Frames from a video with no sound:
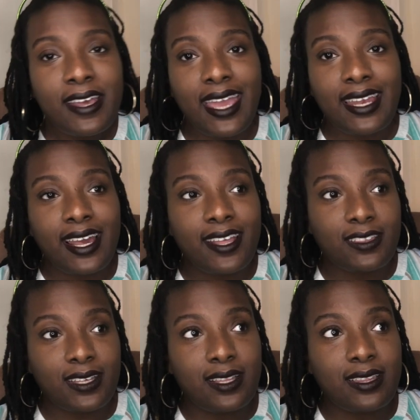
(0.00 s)
And I
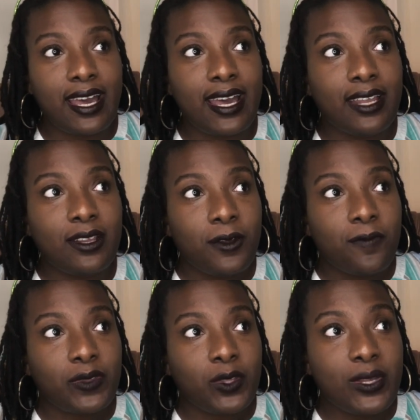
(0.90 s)
think that
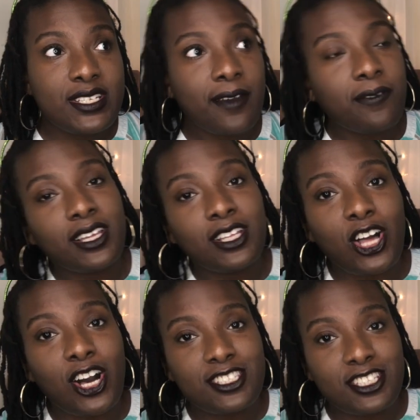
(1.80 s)
we definitely
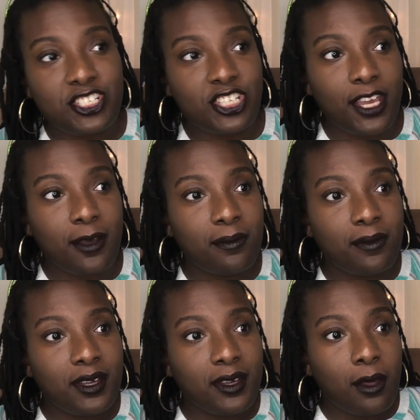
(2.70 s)
lost a gem,